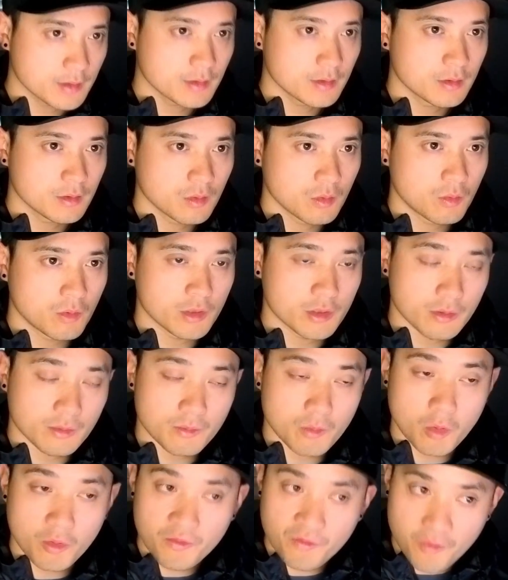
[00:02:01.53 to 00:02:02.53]
where you're
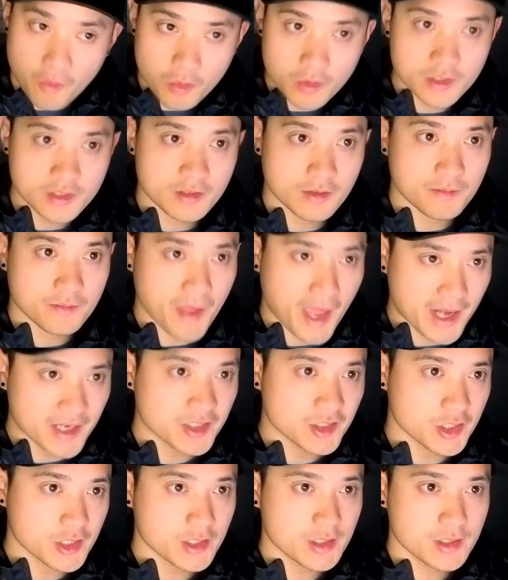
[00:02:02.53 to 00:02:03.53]
more focused on
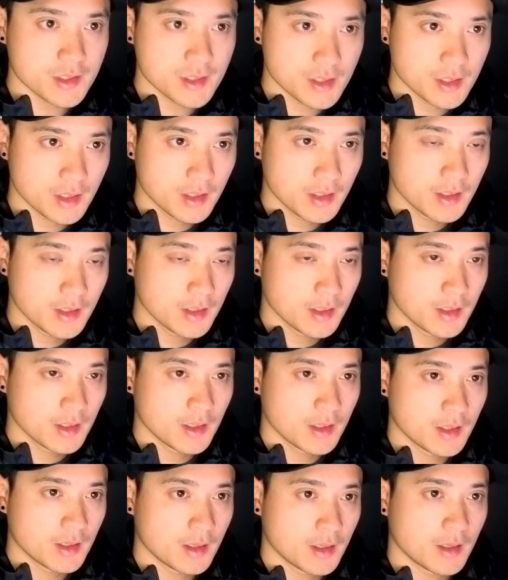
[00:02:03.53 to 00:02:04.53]
managing
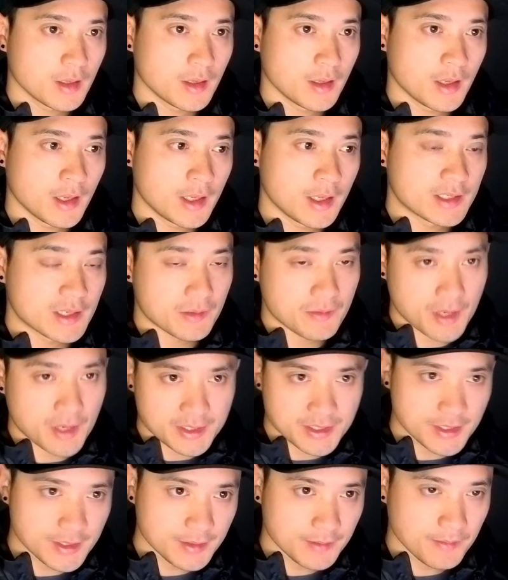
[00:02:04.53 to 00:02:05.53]
and
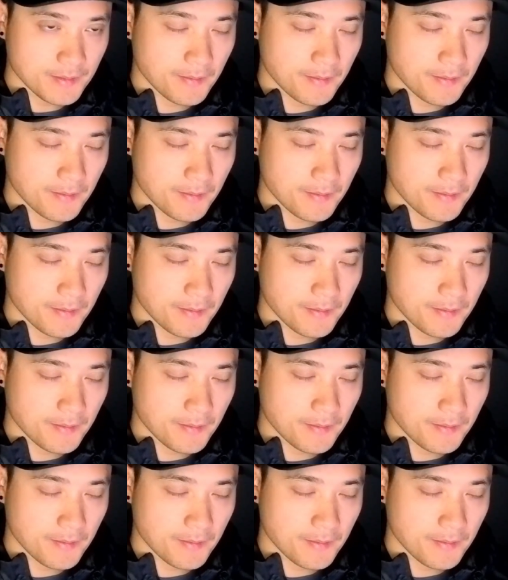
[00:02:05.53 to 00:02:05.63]
directing.